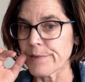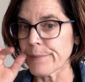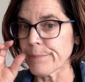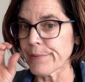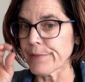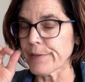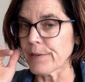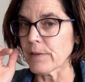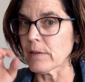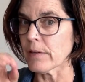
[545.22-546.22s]

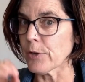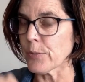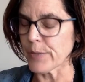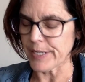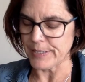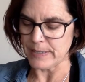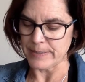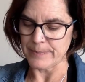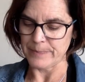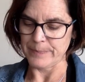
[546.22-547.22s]
Templeton grinned.
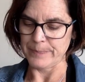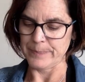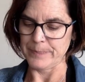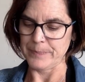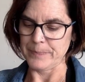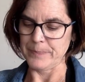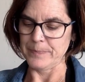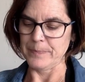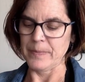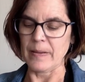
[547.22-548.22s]

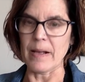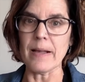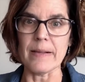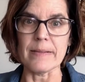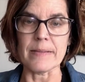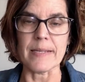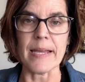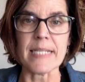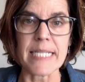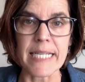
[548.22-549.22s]
I'll
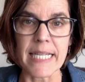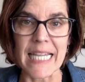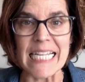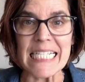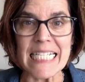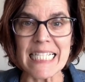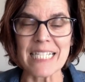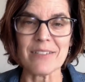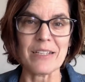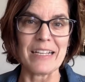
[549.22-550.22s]
tend to this,
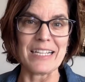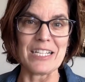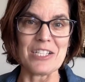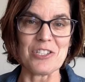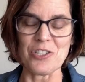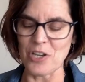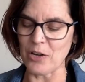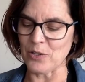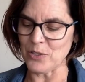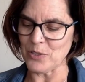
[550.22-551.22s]
he
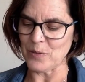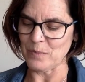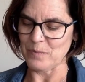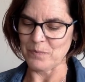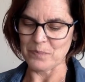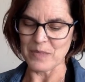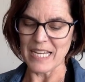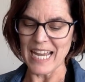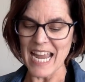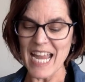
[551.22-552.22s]
chuckled.
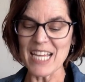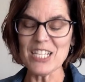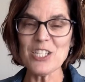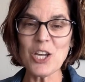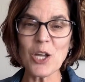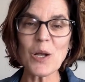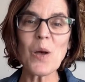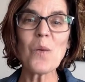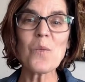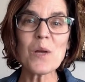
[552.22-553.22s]
He took
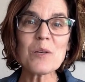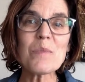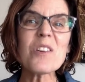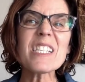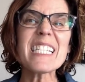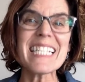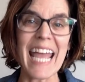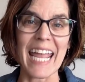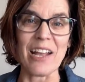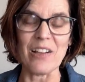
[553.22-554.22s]
Wilbur's
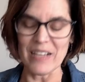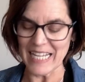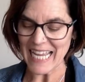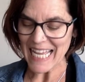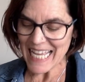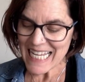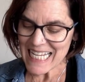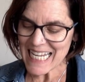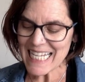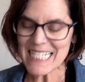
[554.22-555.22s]
tail in
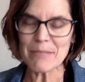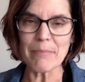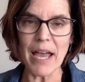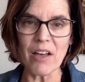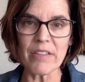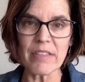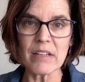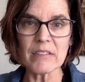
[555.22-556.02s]
his mouth